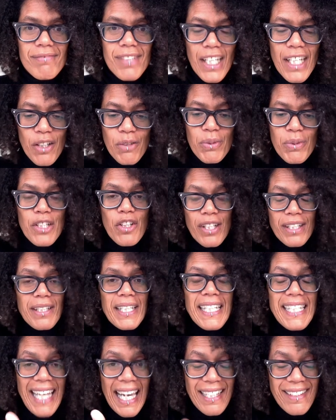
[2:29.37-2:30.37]
we go,
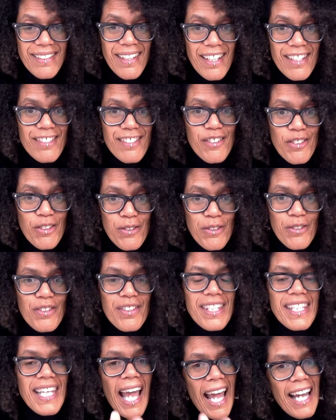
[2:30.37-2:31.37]
it gets us
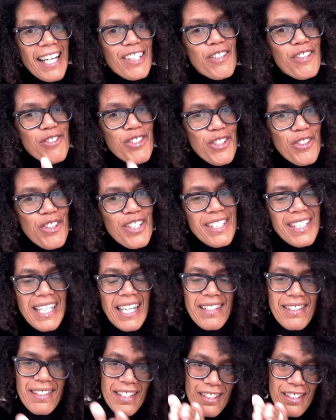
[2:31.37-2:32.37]
to the act of choice,
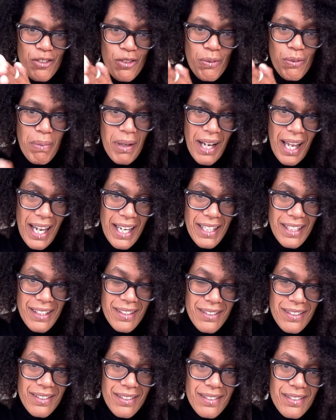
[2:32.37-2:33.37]
gets us to a
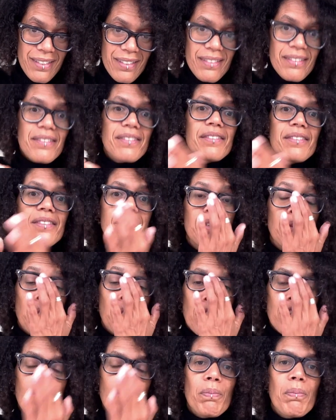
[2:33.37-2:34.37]
place
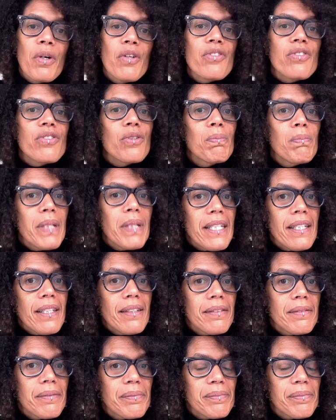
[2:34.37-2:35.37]
we're supposed to
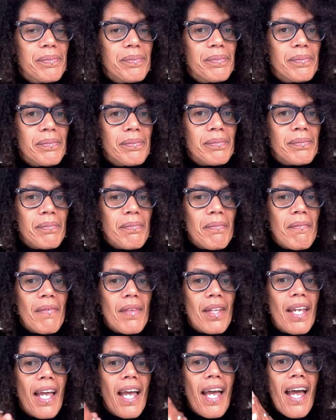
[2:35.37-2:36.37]
be.
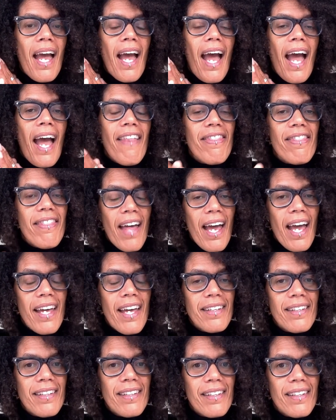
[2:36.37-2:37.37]
And
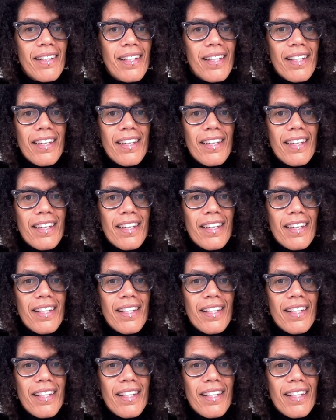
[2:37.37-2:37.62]
then,